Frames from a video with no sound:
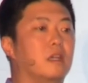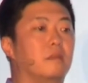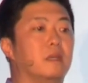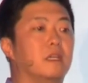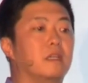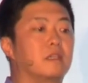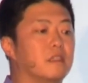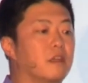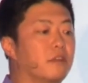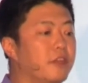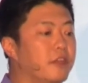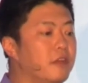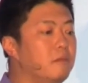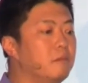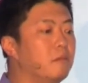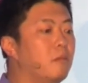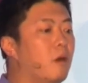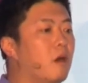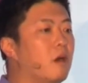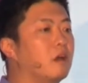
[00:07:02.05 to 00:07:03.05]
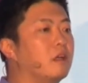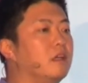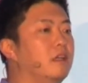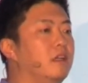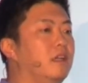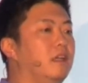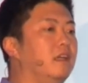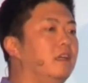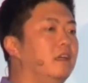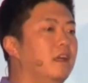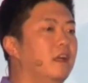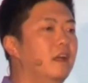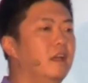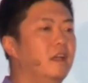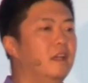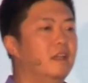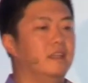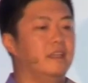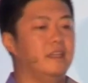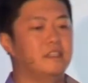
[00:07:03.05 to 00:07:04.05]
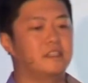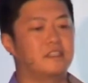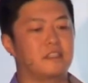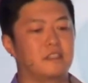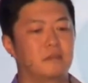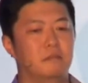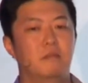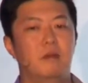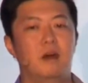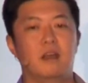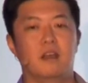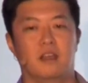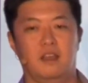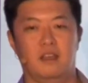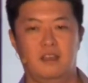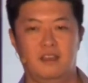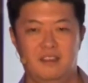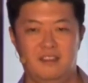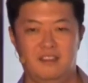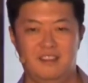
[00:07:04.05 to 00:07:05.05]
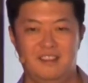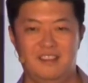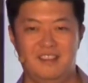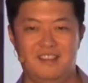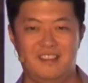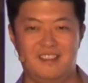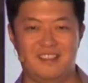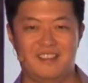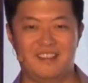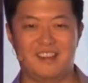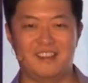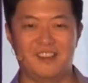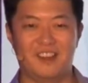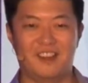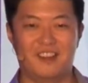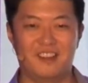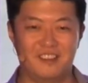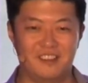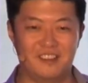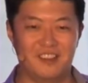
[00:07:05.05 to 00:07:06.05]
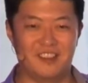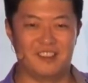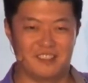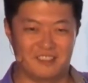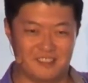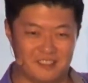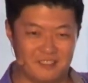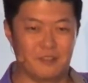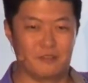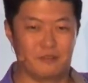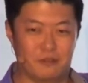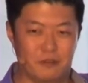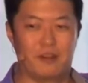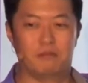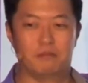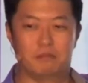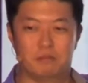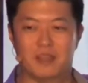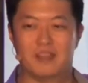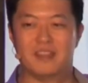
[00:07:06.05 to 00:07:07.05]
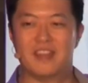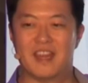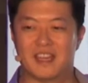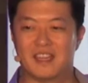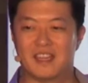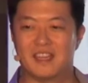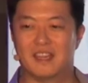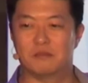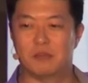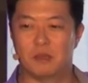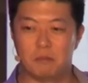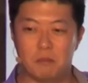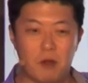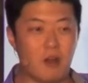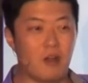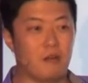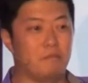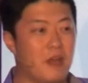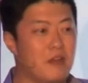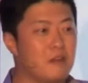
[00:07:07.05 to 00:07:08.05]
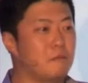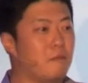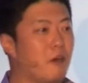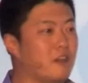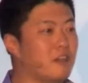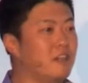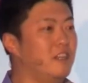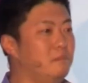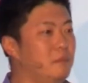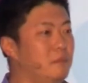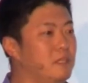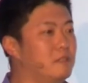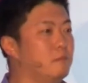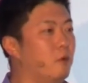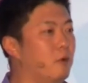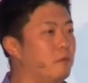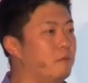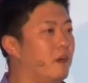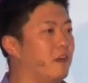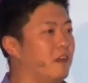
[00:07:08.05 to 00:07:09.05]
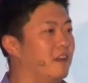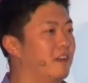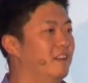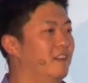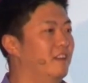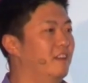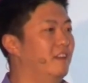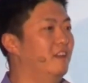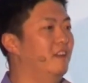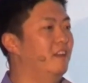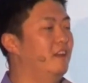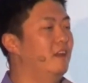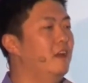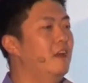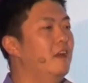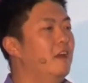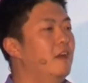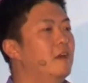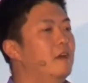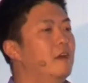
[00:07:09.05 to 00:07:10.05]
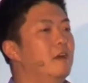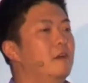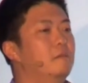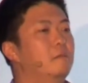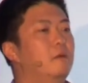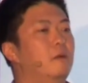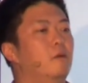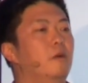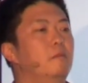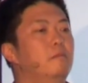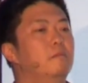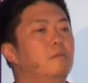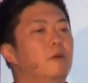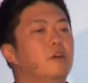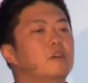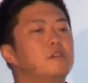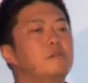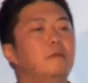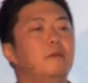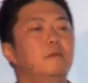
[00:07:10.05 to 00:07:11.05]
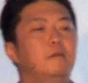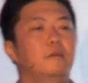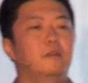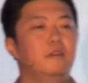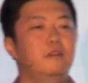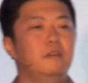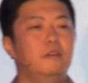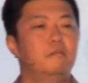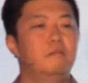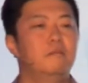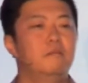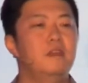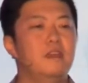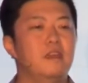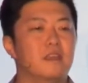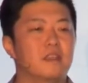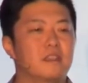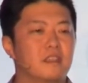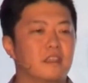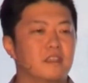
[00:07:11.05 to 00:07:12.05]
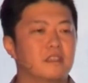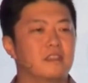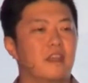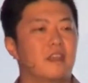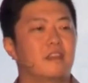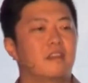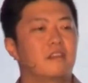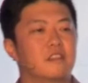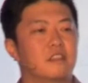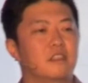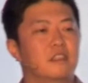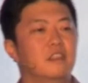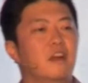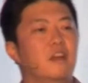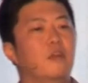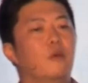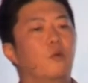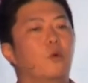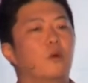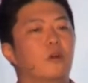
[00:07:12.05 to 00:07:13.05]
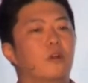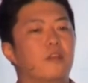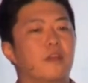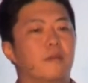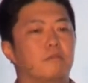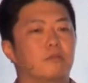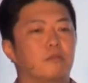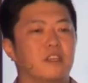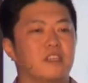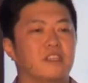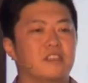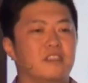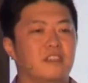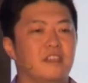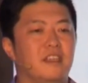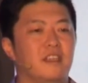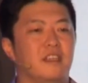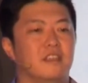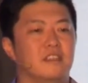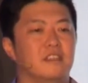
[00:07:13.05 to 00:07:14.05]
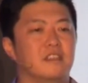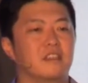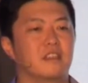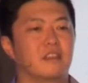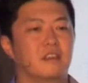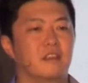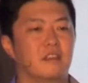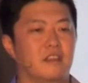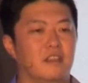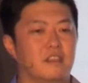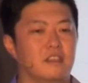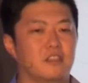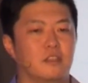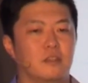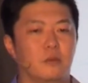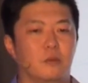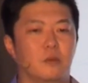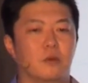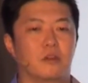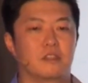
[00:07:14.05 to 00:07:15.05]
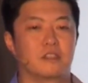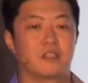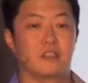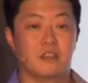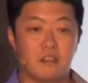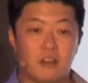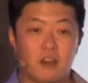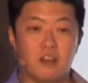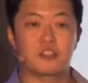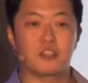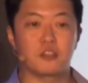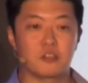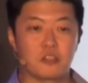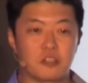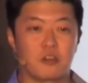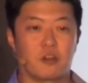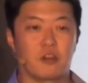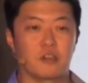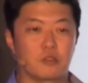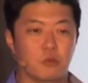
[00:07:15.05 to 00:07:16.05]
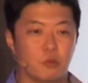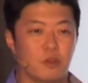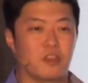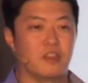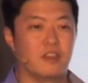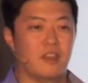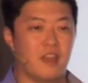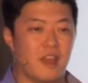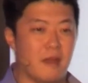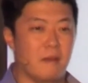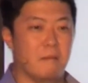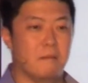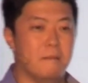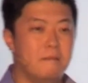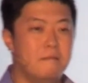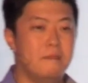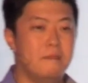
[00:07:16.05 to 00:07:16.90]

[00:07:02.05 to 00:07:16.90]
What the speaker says: because they'll think marketing leads to money. Right? We all played that game, right? Better marketing means more money. But what most people miss is that there's another word that precedes these 2 words, and it also starts with an M,